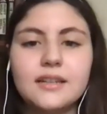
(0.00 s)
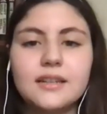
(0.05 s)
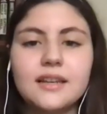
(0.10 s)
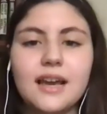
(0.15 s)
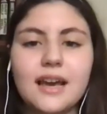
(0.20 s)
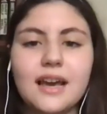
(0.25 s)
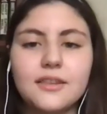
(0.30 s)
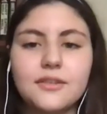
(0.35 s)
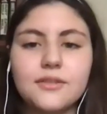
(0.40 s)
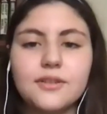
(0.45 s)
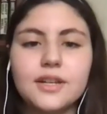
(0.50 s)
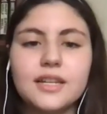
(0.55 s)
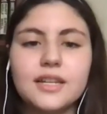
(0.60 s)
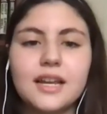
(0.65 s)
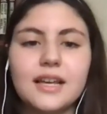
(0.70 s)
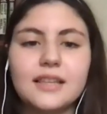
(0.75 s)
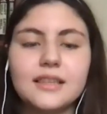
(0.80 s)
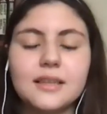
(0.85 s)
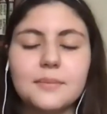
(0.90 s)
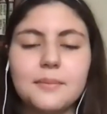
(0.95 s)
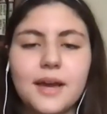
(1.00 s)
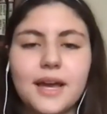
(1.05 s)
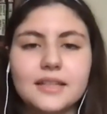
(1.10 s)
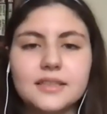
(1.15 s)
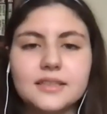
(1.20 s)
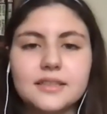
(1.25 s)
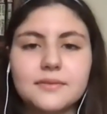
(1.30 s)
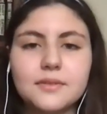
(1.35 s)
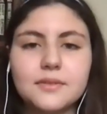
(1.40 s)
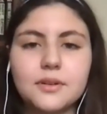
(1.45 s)
gathering at the
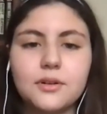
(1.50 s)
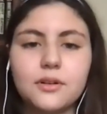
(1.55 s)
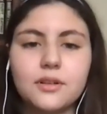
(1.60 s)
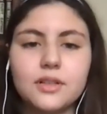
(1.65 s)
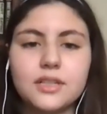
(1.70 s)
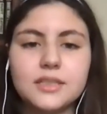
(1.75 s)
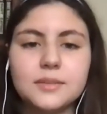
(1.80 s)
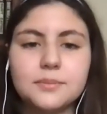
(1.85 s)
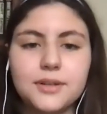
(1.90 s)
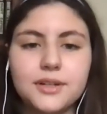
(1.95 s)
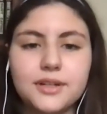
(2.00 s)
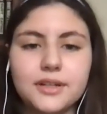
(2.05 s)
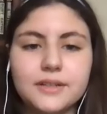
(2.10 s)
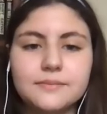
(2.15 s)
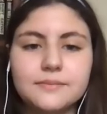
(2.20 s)
Mass of the Holy Spirit.